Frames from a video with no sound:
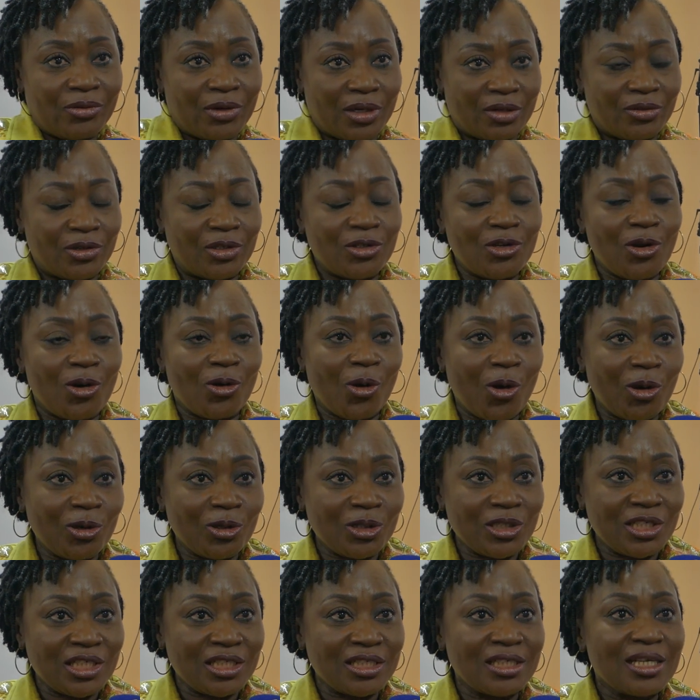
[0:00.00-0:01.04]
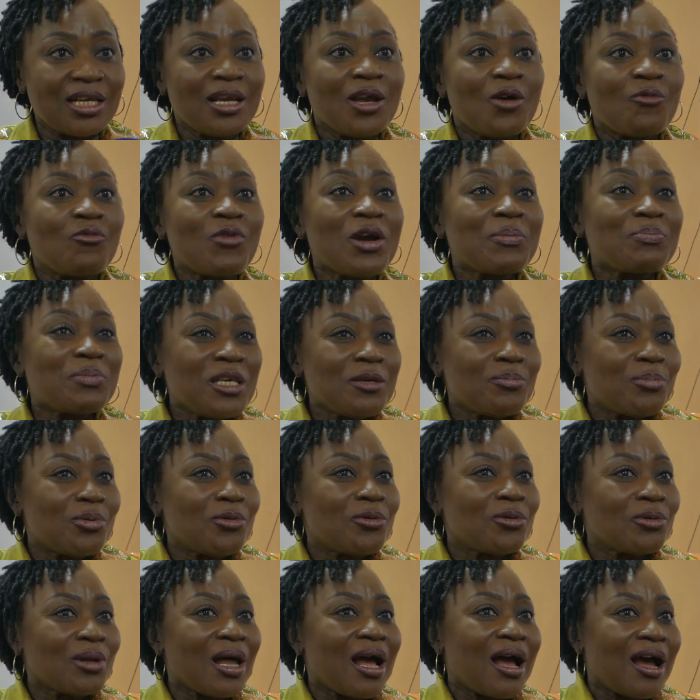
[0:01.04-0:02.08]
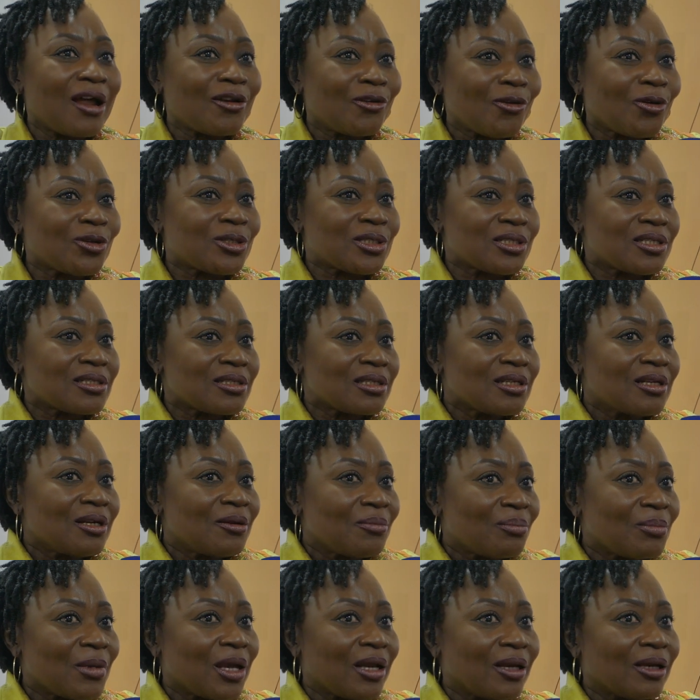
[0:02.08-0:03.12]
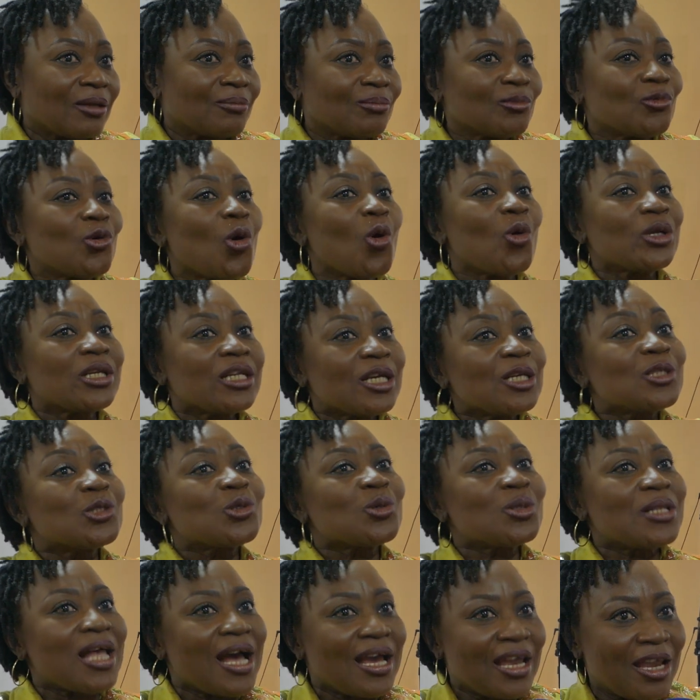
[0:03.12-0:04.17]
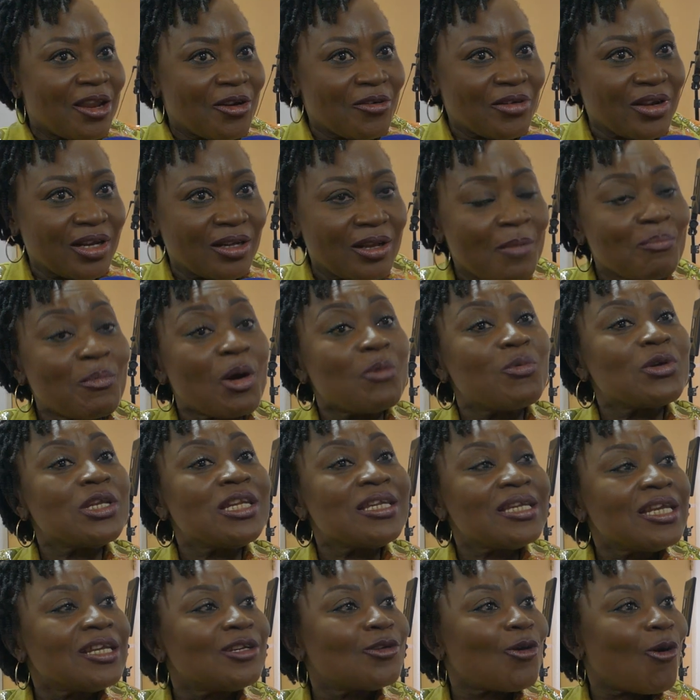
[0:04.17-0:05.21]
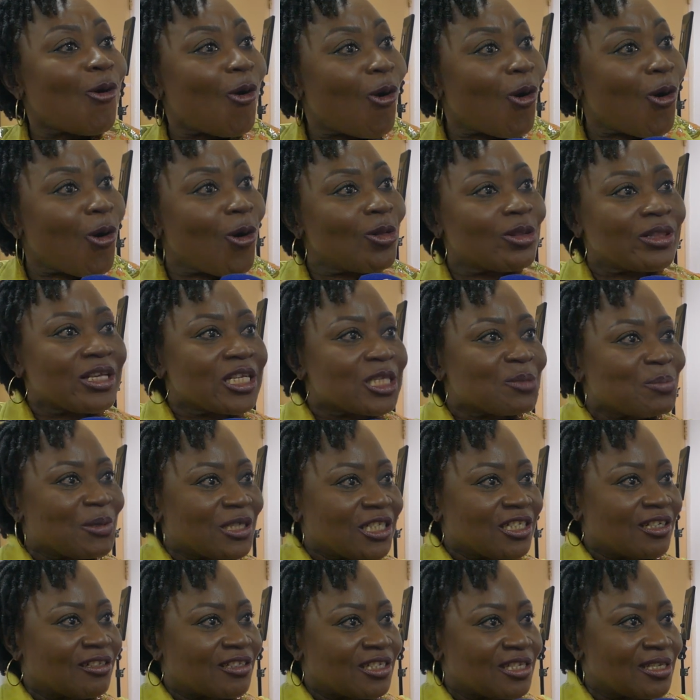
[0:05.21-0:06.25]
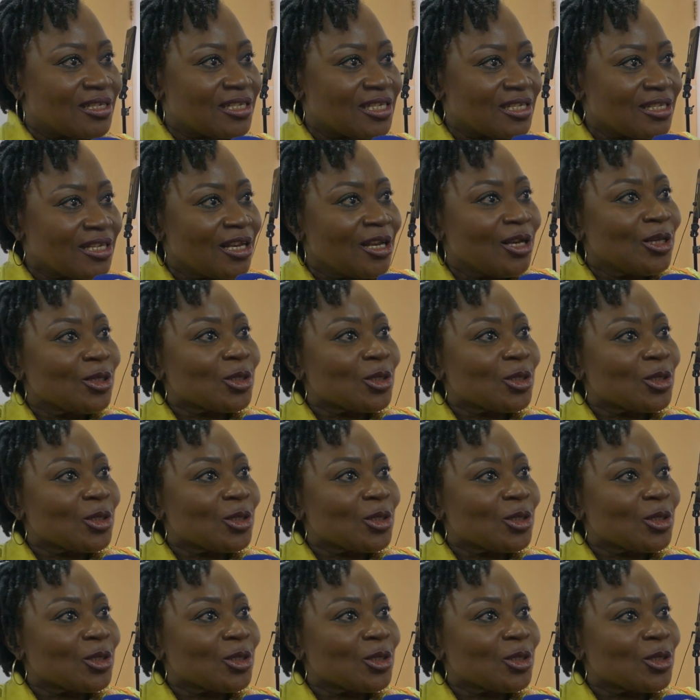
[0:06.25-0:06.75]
radio oncology, where people are not going into that area. But we need all the specialties.